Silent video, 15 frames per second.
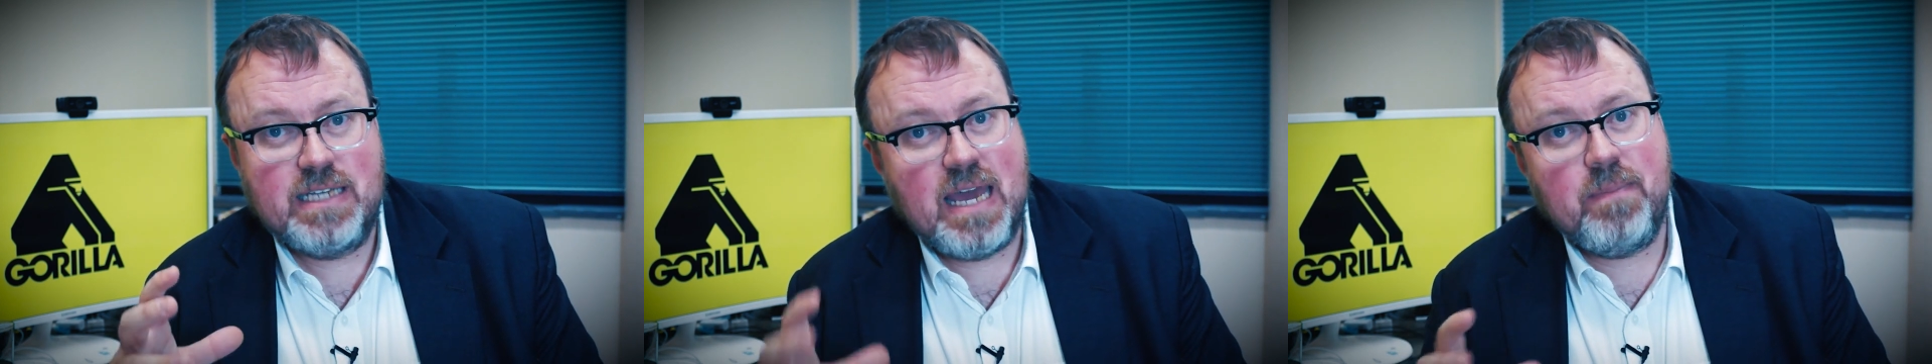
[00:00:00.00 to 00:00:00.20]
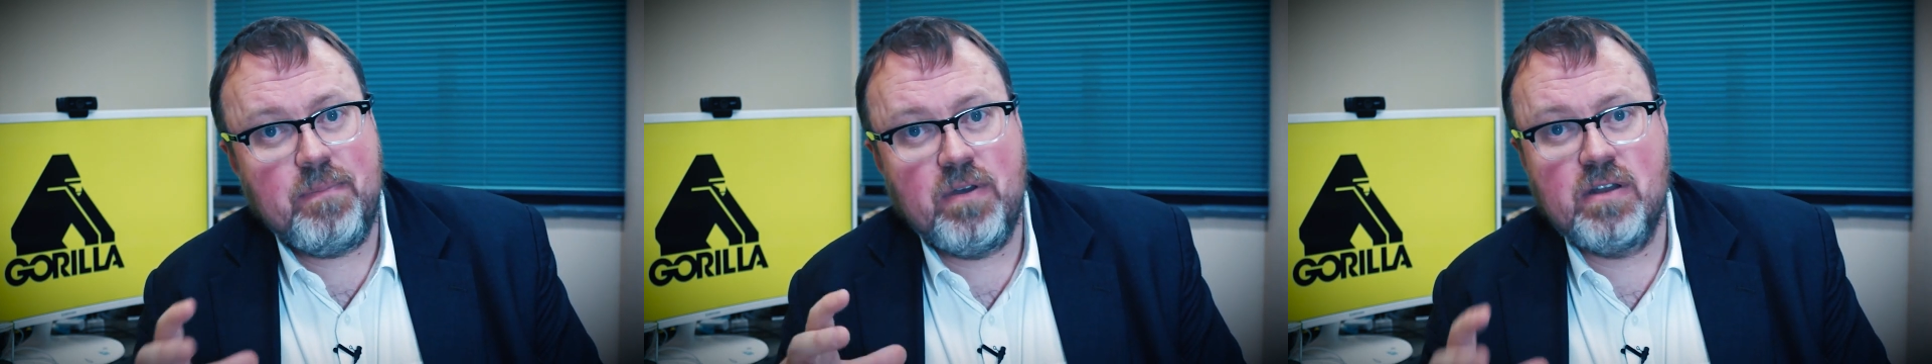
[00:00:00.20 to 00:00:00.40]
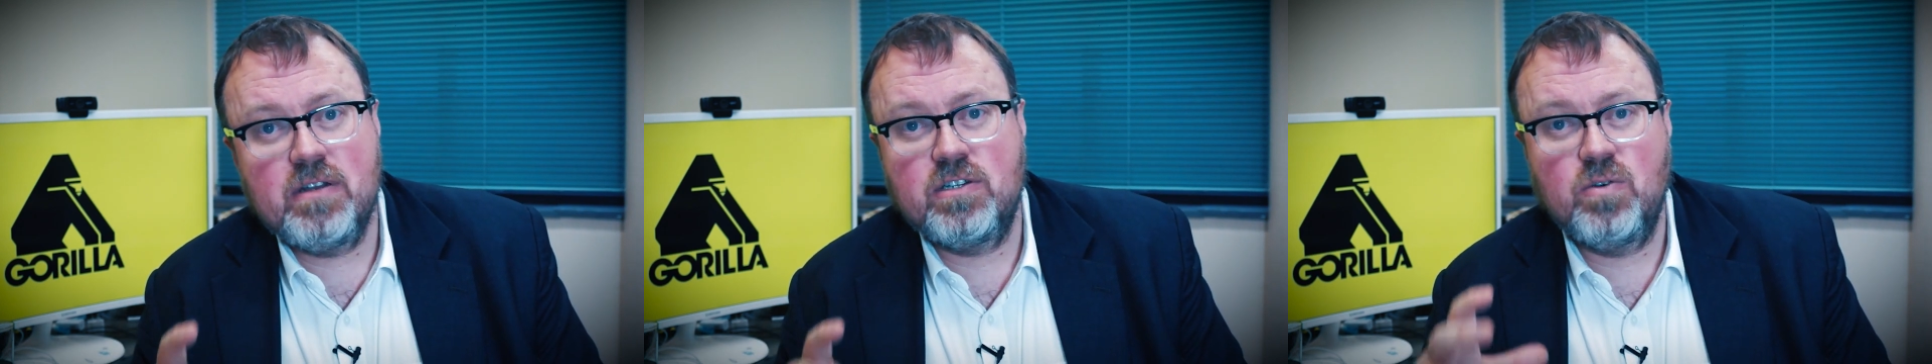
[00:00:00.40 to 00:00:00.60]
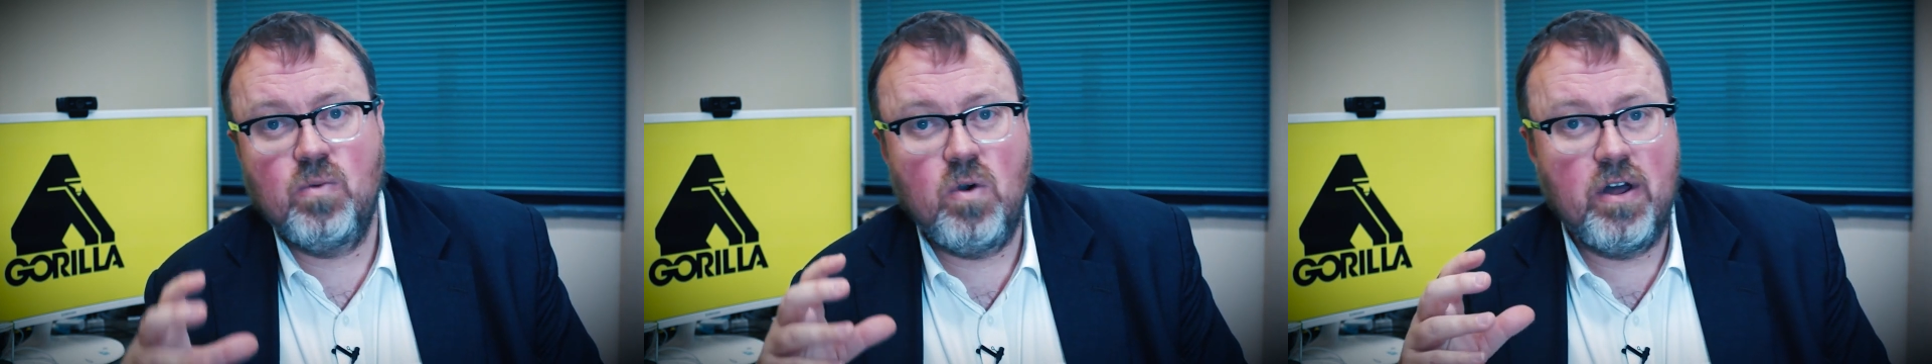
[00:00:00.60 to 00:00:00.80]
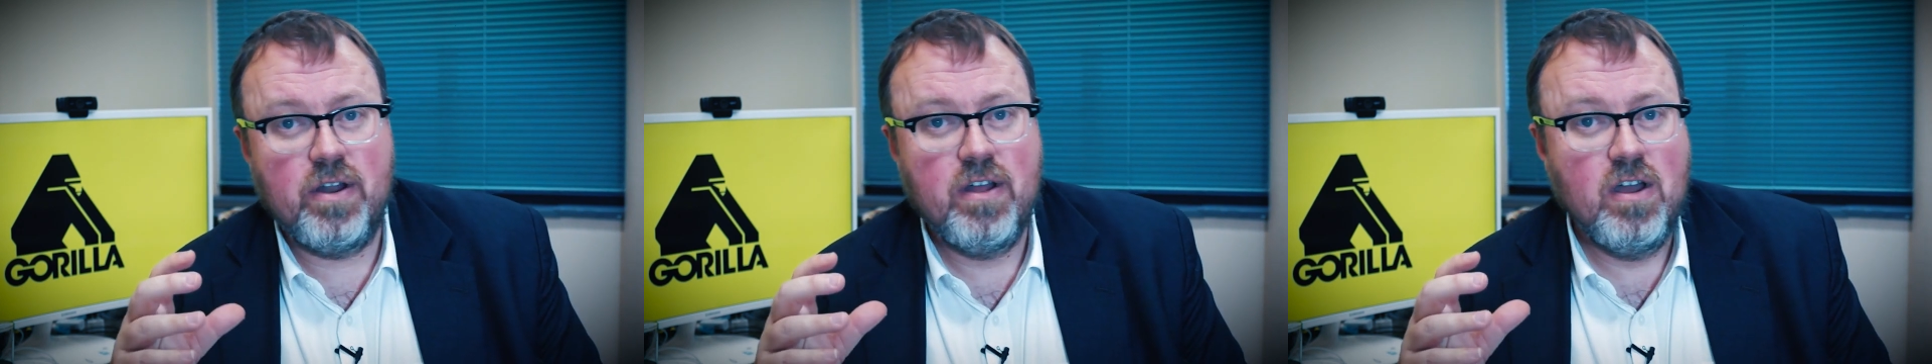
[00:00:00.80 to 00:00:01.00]
Tap into
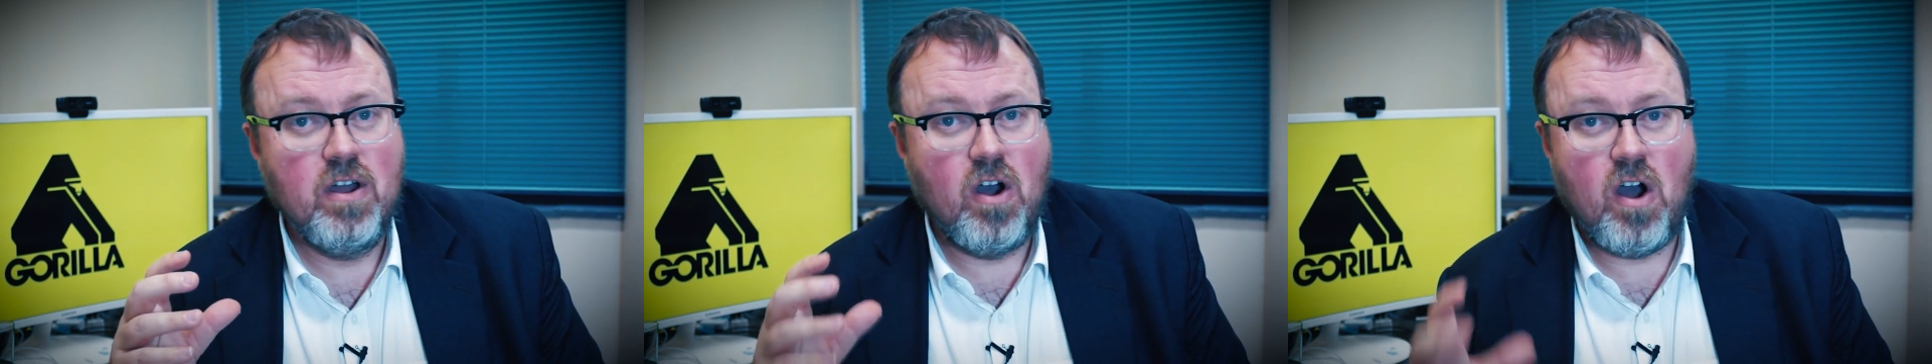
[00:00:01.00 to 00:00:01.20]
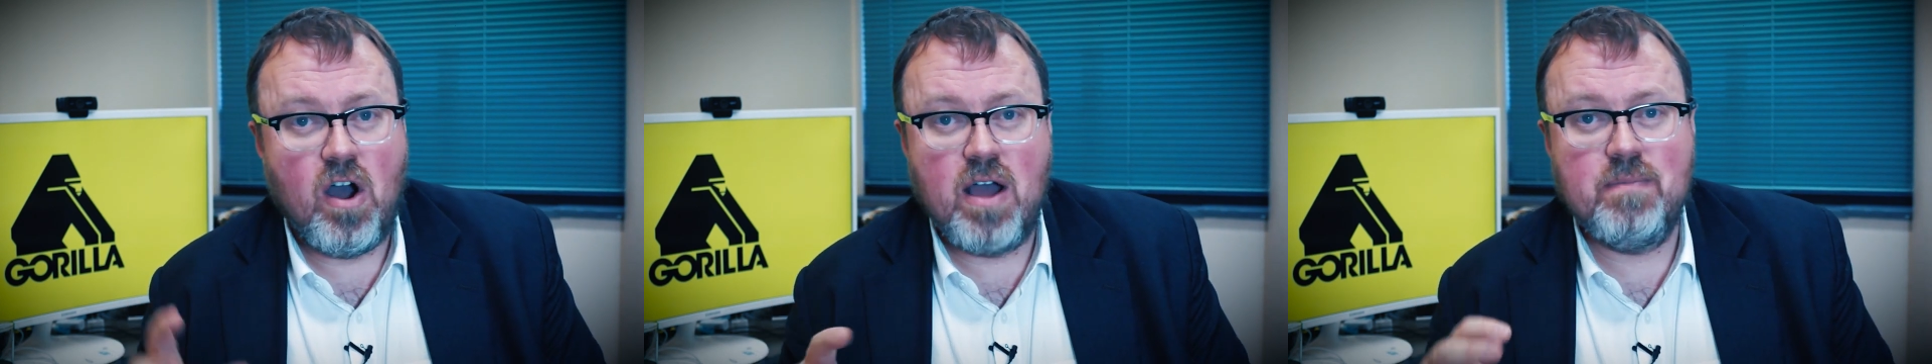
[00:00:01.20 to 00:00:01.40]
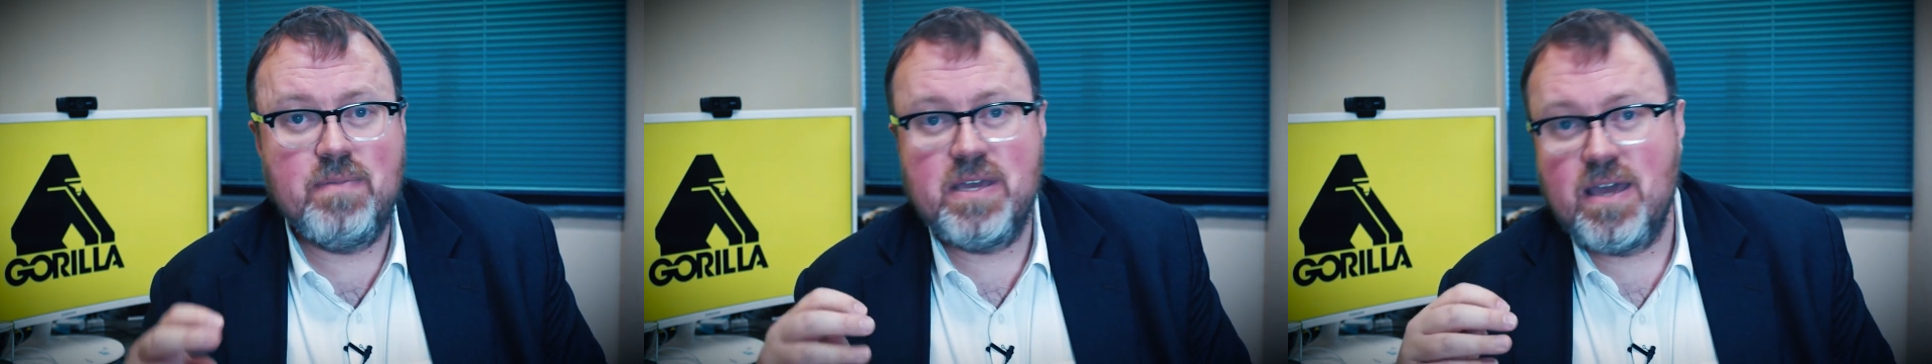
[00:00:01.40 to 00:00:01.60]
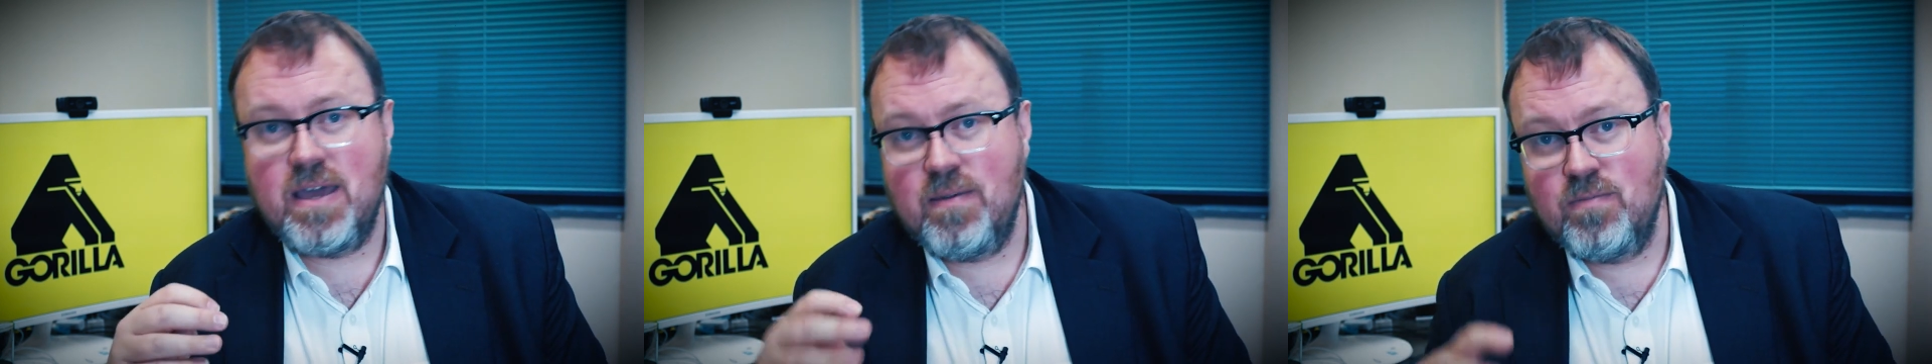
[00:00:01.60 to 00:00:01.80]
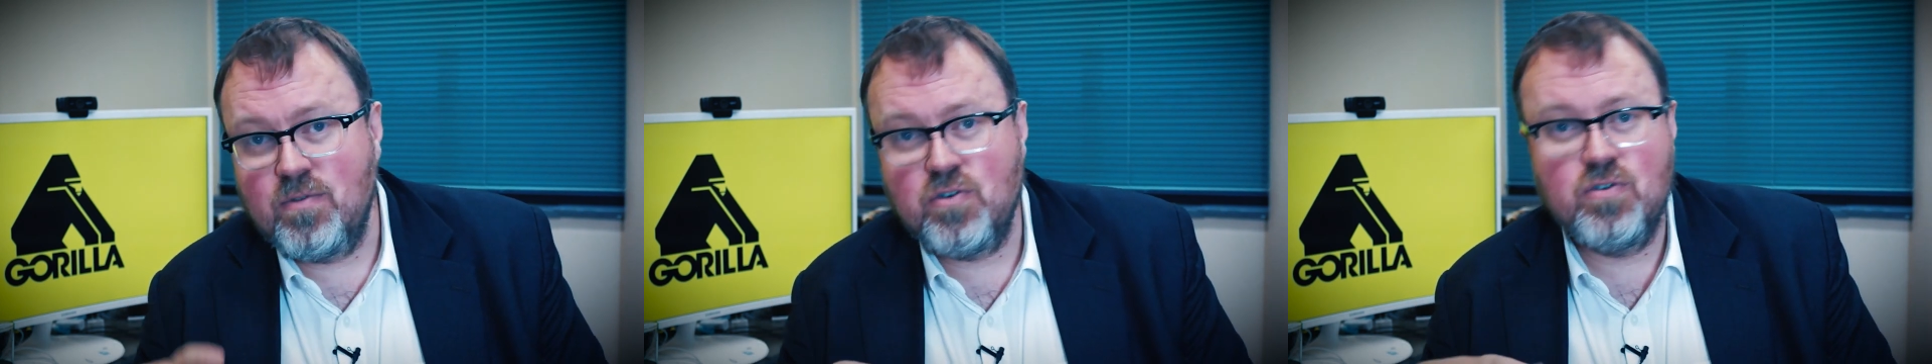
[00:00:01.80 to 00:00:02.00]
what IBM,